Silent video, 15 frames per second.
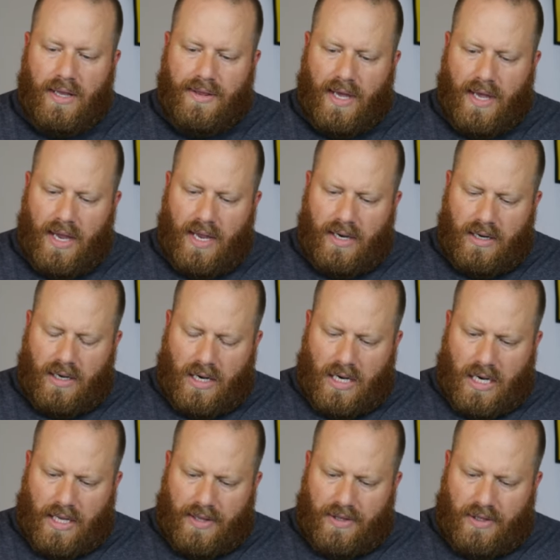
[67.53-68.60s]
than
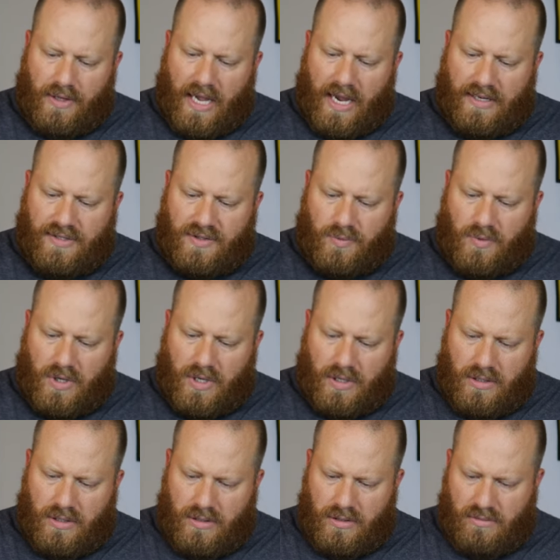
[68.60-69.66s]
the last one.